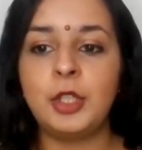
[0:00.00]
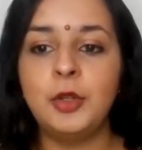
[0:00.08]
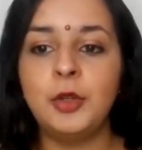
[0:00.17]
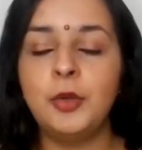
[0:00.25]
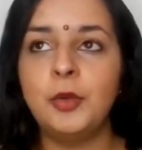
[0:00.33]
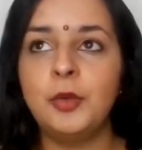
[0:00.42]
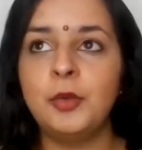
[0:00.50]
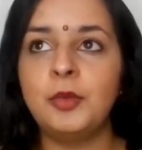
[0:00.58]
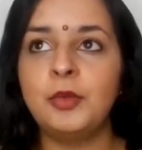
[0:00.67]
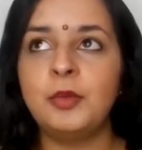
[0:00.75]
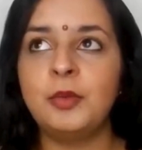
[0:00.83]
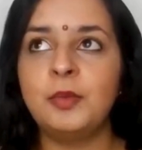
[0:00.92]
do
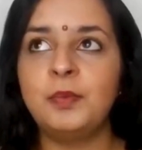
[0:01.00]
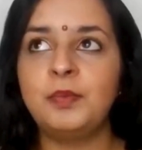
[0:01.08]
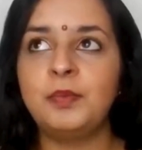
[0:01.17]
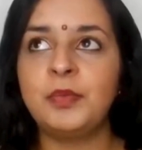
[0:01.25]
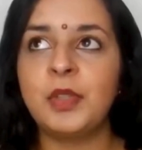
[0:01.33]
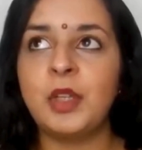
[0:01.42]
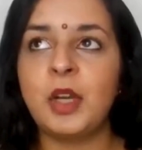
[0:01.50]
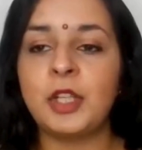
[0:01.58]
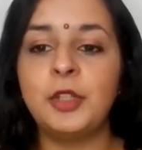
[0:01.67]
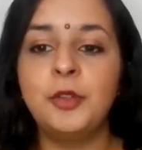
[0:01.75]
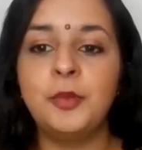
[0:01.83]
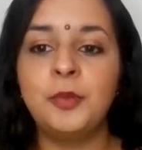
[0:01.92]
you
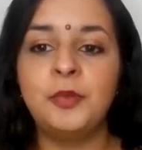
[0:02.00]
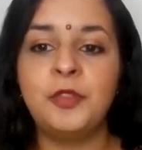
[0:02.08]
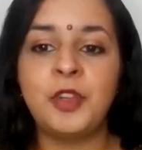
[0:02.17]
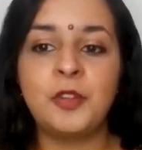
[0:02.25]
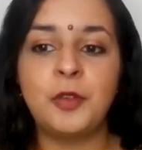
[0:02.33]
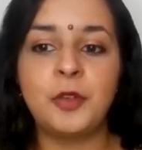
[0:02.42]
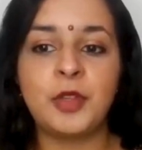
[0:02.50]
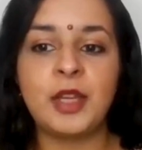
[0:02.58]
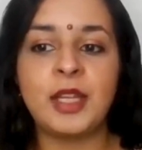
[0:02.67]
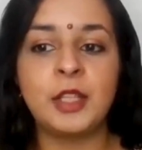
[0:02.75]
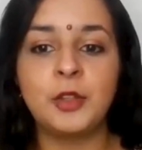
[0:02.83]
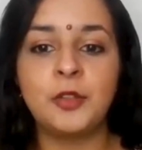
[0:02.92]
are you fearful
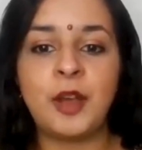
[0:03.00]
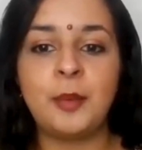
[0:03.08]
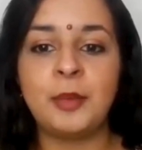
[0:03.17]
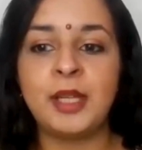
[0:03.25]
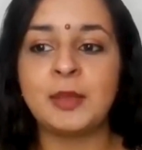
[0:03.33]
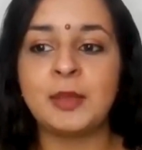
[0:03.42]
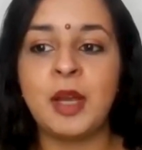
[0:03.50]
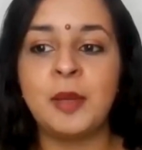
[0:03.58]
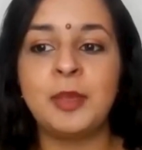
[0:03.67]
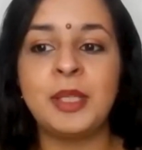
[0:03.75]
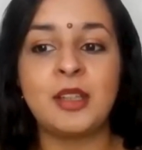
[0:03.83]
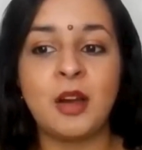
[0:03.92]
that Hindu families
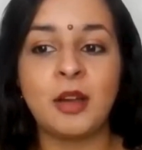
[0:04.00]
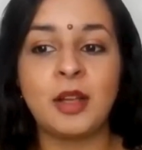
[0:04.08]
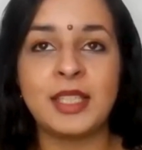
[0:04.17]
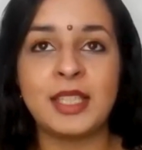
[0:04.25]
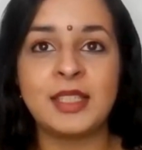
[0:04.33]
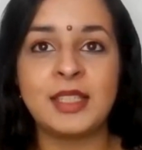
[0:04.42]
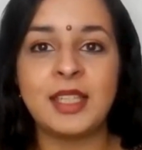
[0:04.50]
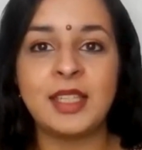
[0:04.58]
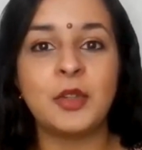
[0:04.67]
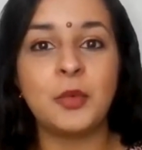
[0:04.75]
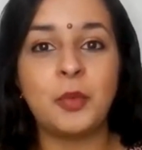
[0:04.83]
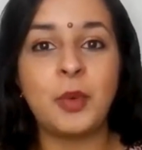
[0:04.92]
might be targeted
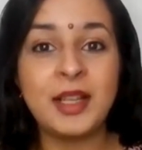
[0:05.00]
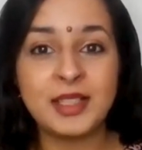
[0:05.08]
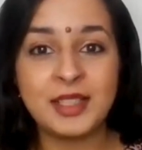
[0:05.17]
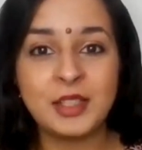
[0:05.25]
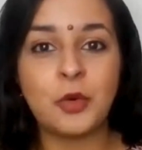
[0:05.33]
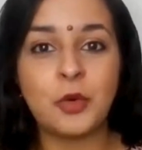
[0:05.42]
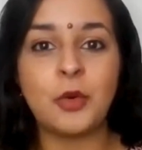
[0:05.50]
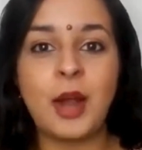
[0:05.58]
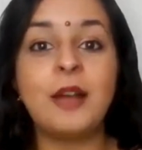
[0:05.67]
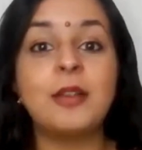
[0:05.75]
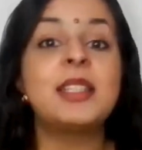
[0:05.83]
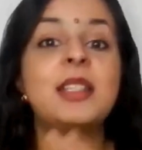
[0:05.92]
in the West
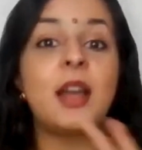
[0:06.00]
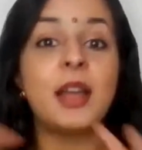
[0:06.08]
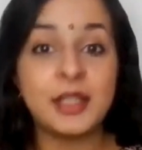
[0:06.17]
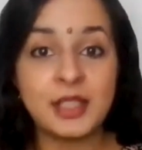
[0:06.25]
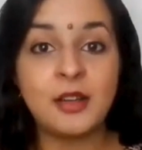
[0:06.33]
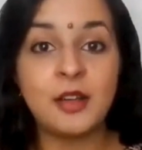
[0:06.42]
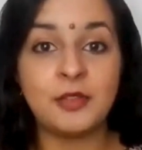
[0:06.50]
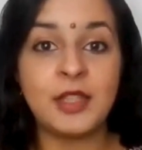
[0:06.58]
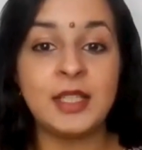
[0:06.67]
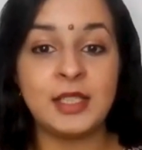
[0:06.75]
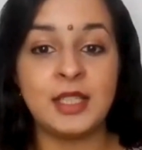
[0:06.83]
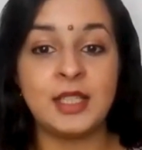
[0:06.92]
or outside
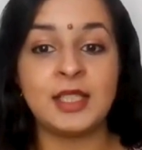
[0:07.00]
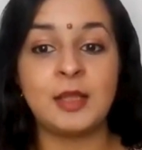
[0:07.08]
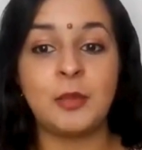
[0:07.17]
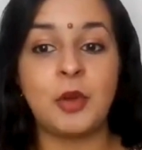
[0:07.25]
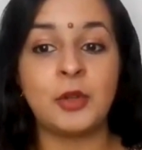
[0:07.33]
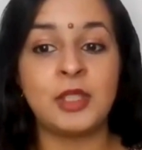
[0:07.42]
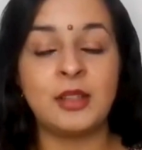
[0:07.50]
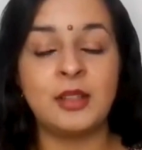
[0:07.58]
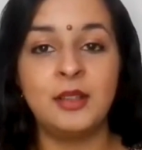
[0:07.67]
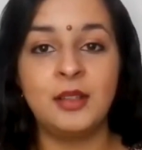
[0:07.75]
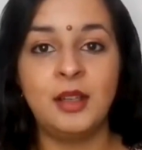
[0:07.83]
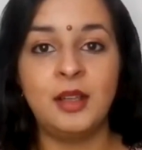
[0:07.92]
of the Indian
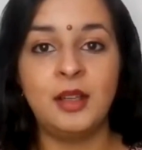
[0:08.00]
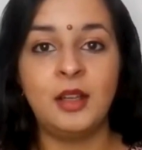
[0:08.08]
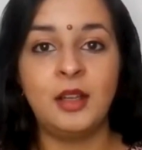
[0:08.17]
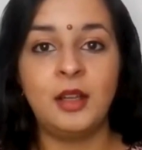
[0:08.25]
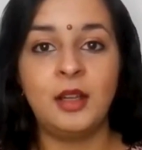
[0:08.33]
subcontinent?